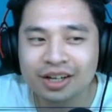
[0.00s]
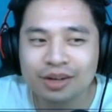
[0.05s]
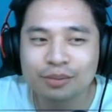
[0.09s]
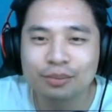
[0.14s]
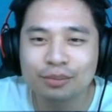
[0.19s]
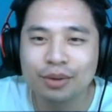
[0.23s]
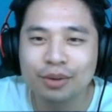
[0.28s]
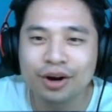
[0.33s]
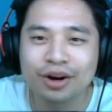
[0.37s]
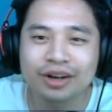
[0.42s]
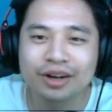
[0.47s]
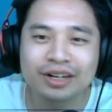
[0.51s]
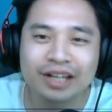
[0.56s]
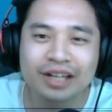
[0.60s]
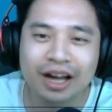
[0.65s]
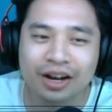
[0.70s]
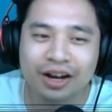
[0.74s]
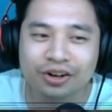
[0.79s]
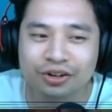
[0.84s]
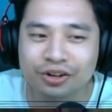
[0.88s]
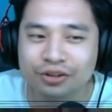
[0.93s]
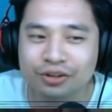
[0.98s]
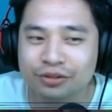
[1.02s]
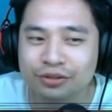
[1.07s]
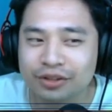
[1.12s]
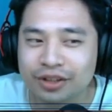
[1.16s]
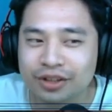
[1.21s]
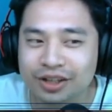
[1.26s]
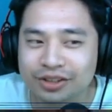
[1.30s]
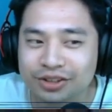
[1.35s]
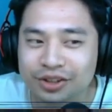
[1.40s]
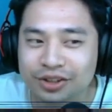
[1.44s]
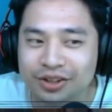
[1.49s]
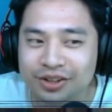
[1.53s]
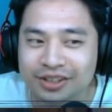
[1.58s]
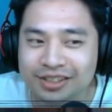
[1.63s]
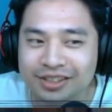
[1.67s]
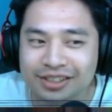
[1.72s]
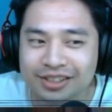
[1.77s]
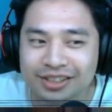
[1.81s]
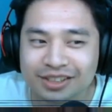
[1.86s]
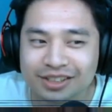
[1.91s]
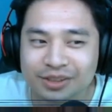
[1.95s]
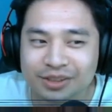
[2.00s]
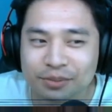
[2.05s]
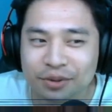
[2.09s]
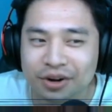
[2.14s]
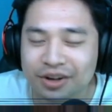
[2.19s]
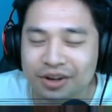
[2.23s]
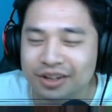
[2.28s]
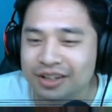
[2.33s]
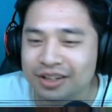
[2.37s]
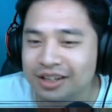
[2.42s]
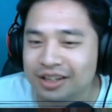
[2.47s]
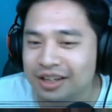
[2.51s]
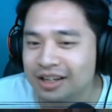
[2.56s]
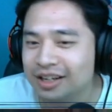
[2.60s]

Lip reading: but I don't know if you guys noticed this, but